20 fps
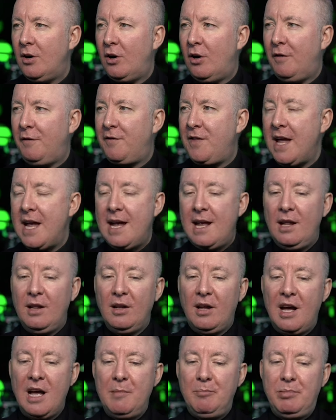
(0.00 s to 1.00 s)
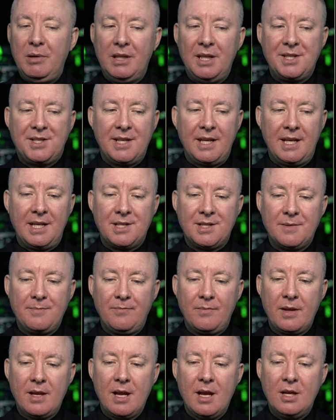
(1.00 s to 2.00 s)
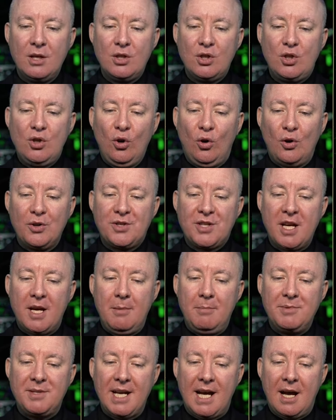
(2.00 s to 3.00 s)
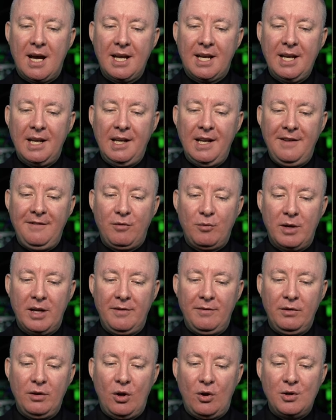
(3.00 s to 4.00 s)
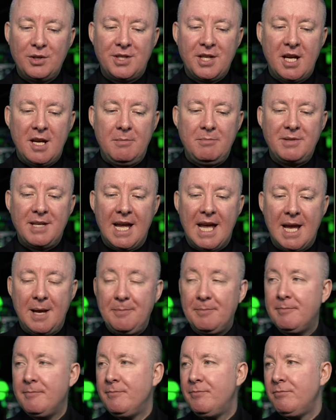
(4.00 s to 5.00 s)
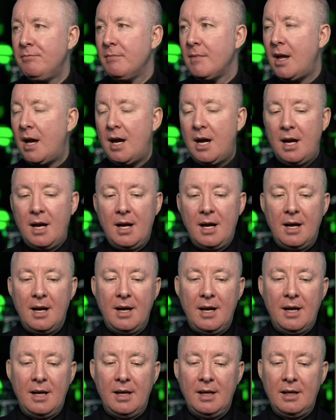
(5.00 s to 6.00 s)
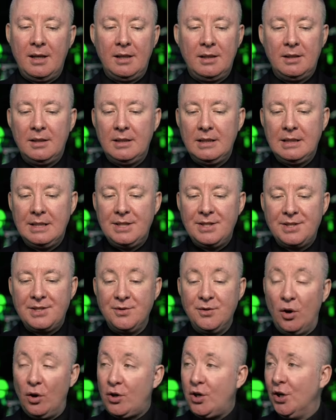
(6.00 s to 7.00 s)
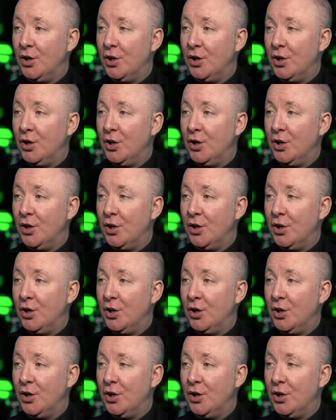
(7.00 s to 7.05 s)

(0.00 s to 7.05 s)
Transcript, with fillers: of their liabilities. Short-term debt I could live with. Long-term debt, it's not